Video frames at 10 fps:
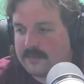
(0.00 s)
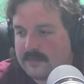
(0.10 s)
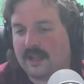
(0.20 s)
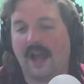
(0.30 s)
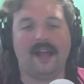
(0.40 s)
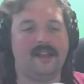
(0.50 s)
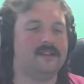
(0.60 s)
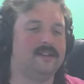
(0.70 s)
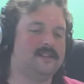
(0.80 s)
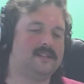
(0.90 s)
God.
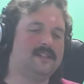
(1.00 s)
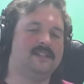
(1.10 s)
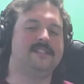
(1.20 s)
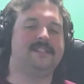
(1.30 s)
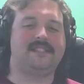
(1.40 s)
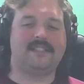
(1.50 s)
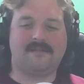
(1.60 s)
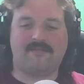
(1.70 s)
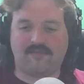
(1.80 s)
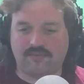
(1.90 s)

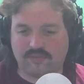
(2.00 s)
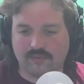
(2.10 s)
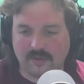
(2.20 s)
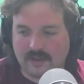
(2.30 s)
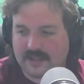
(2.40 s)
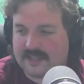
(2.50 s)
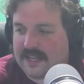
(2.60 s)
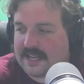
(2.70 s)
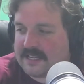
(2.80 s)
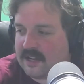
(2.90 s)

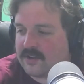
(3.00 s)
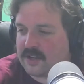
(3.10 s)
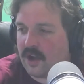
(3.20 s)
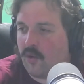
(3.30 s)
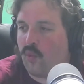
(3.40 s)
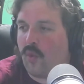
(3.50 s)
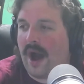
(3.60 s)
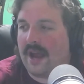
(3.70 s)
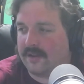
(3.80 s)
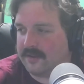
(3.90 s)
6 years ago.
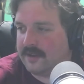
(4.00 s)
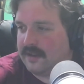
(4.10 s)
Wild.